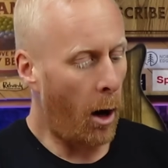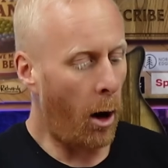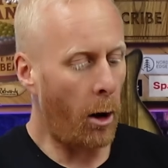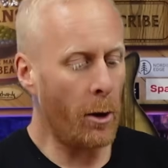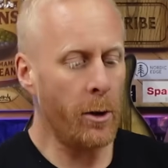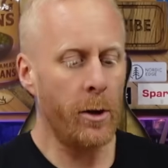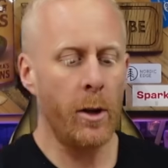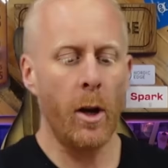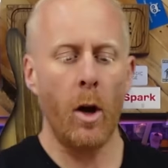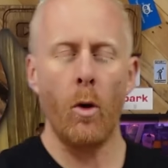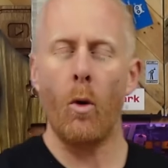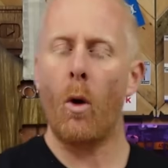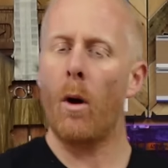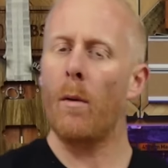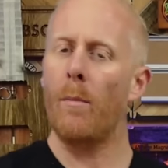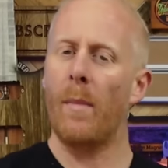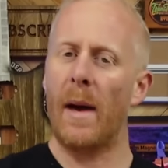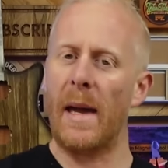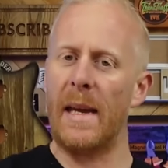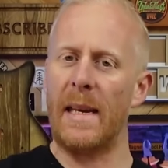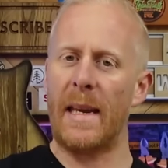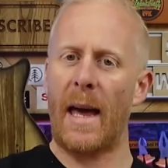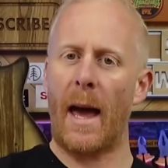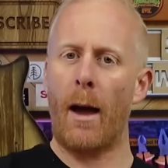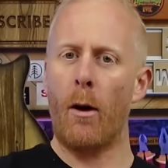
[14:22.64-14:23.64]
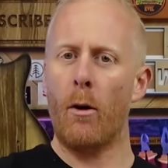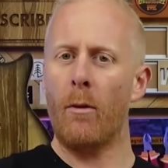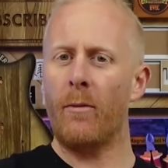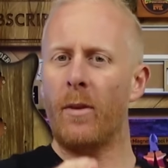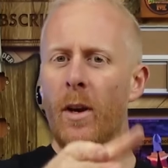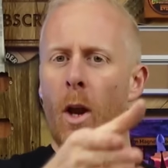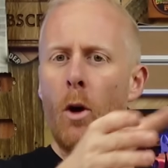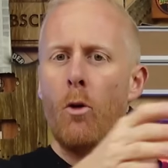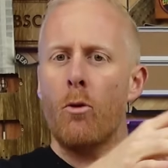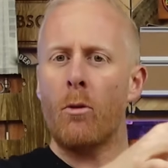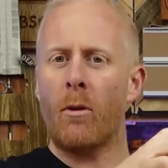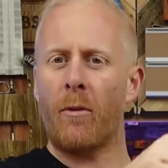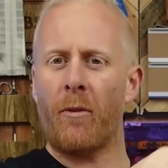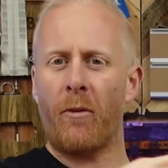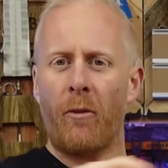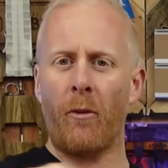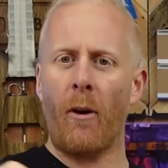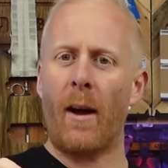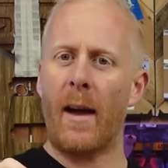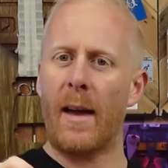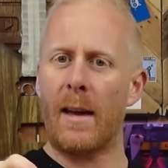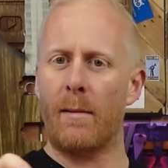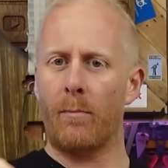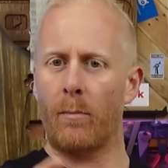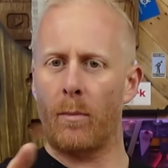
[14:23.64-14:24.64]
I knew I made it out of an oak
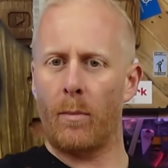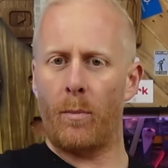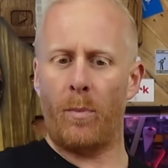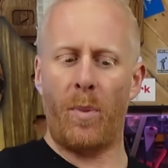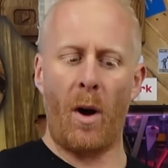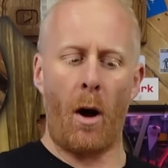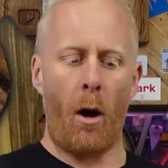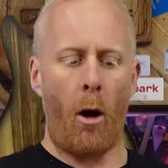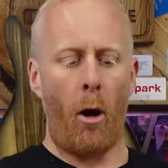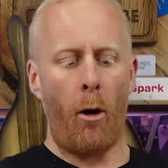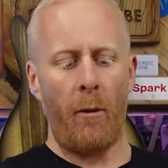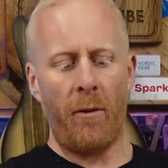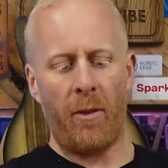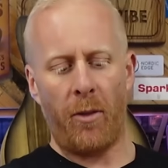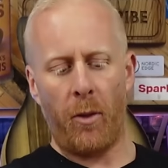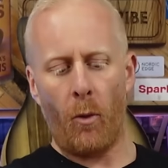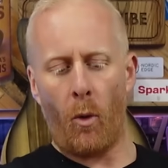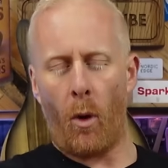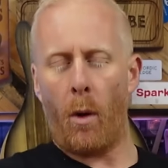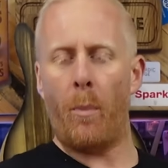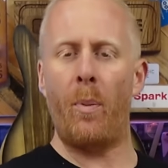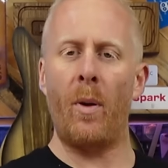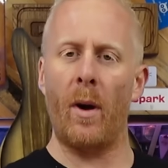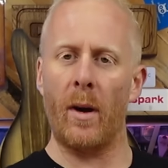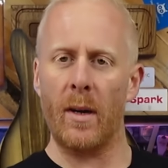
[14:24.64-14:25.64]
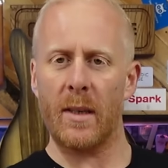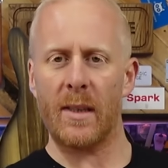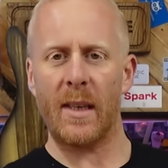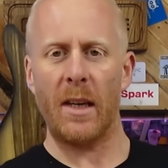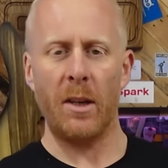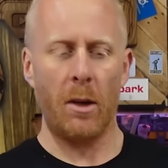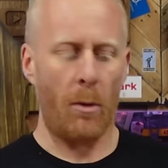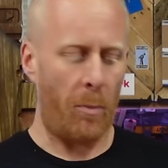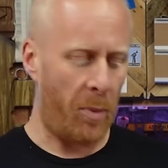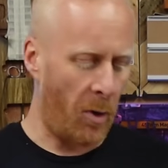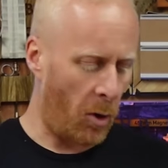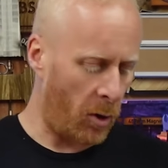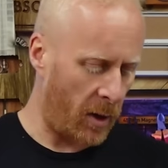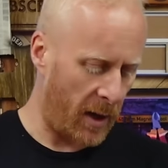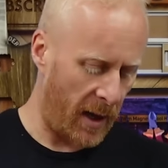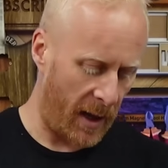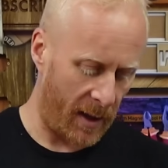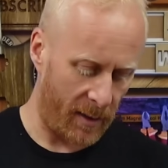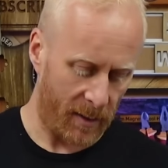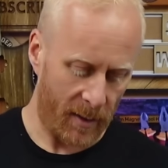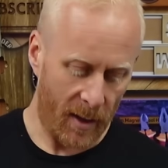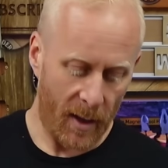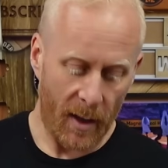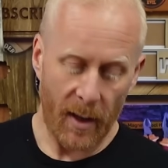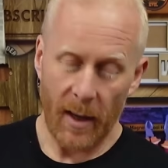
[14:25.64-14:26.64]
frame, but I thought I put a centre block
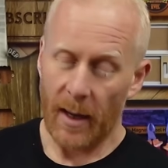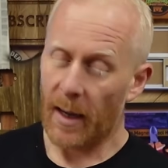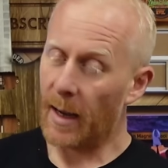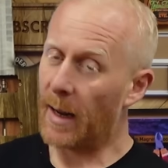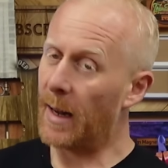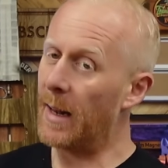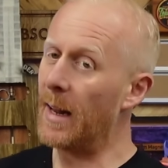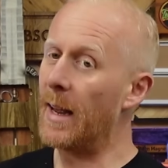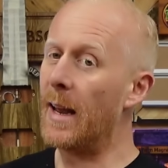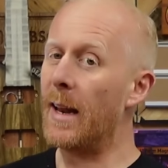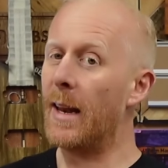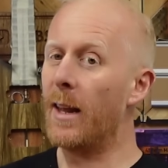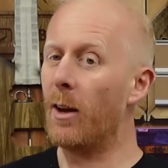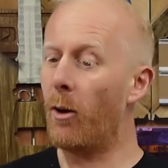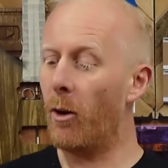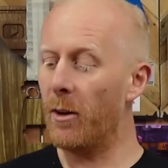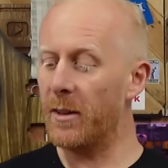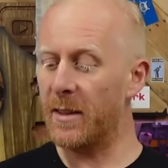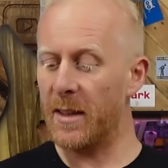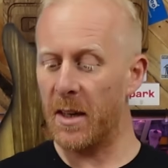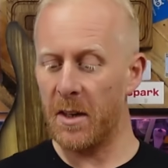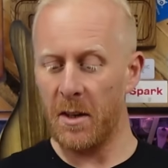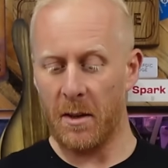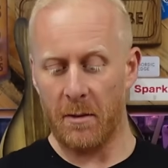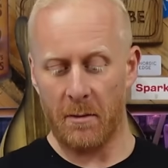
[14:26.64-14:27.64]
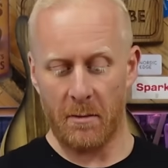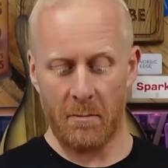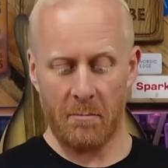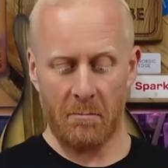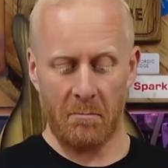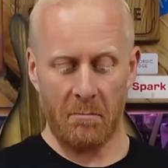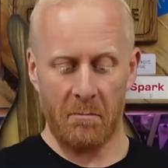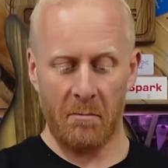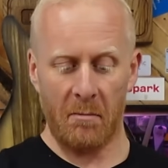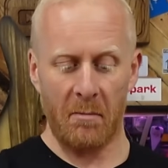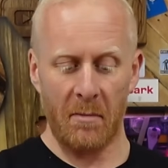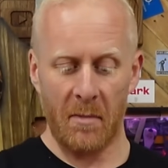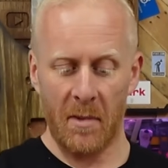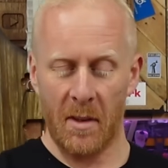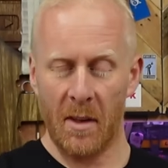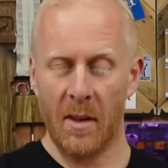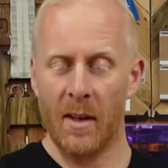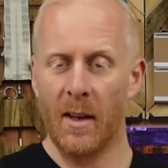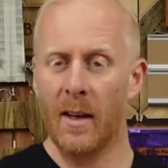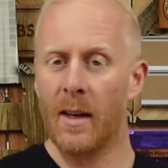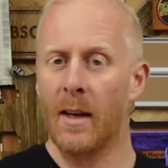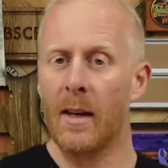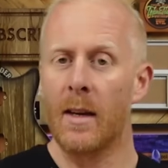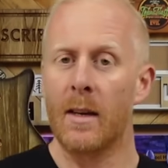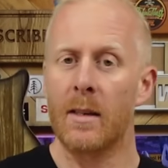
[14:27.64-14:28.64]
in. Clearly I didn't.
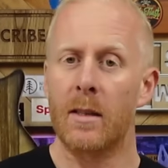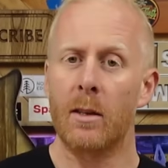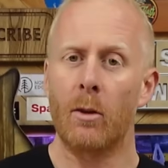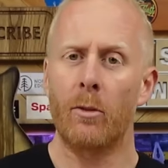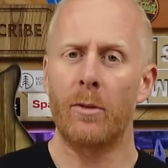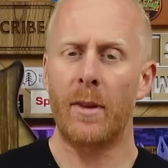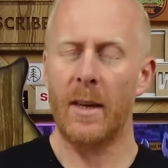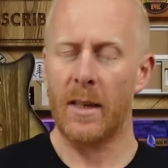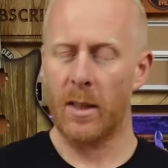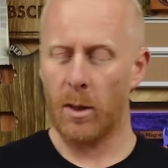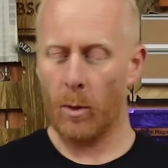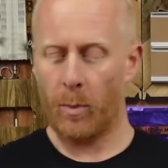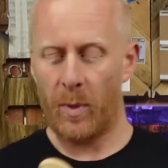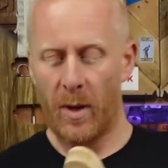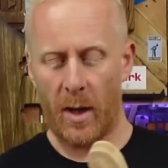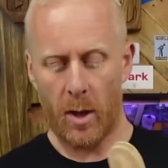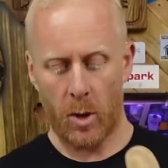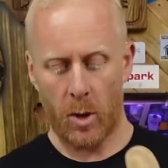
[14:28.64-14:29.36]
So this will be